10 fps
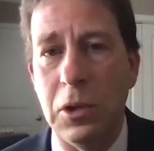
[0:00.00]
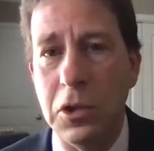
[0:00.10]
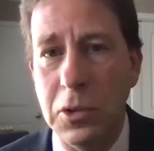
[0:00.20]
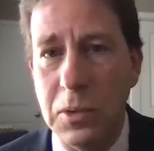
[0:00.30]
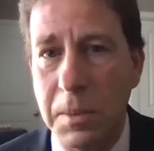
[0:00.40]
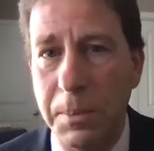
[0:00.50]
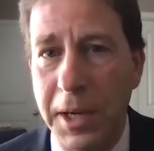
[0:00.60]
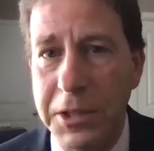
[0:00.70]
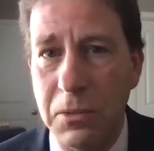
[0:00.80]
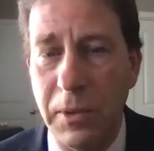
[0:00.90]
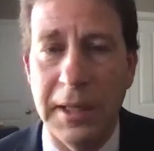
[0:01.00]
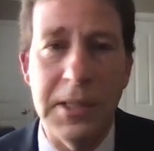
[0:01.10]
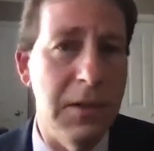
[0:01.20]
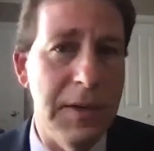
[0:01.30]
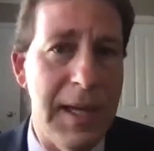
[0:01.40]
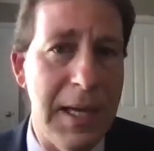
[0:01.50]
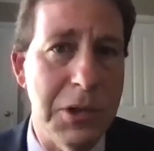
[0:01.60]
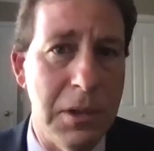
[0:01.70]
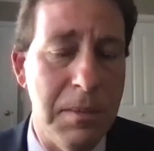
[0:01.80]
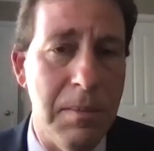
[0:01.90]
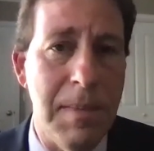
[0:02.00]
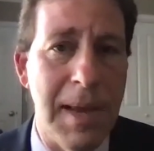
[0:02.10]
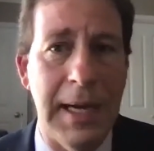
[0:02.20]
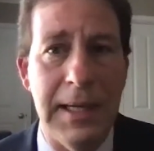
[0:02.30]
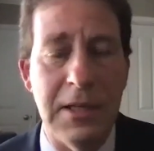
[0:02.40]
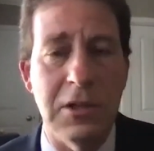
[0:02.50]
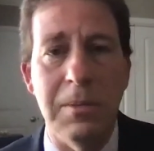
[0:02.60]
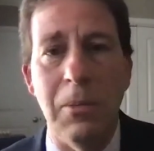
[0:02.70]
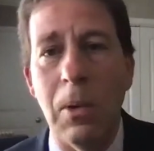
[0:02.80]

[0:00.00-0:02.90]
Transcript: you could use the budget reconciliation mechanism,